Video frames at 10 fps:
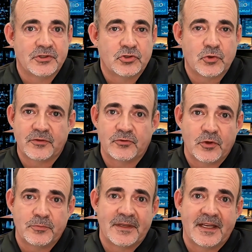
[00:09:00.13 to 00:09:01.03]
a short
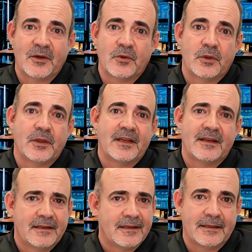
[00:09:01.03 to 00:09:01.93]
form video hook,
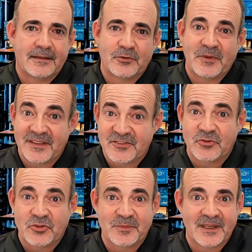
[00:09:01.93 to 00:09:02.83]
3
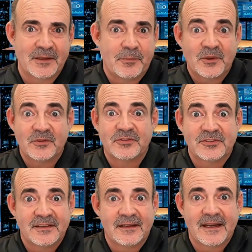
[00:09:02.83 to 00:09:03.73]
social media
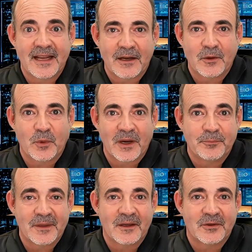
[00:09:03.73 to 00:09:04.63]
posts, and a
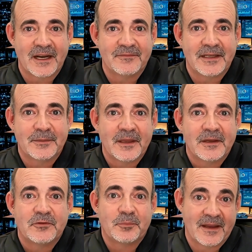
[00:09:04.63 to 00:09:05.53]
1-paragraph email
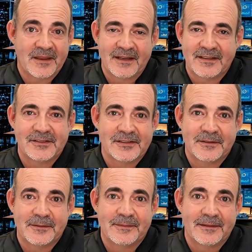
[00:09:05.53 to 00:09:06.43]
for my list.
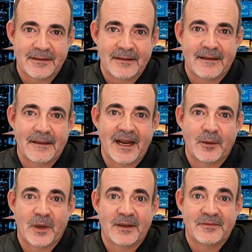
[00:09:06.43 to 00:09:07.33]
That
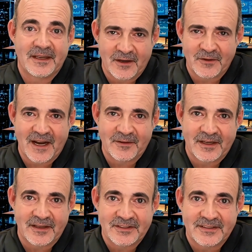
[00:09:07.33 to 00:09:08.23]
one video now
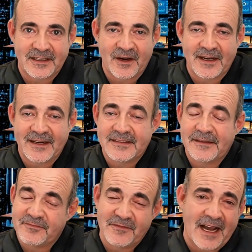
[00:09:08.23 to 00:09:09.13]
touches the audience
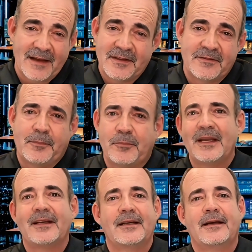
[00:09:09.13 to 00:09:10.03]
in 5 different
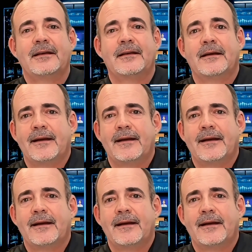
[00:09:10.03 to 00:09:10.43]
places.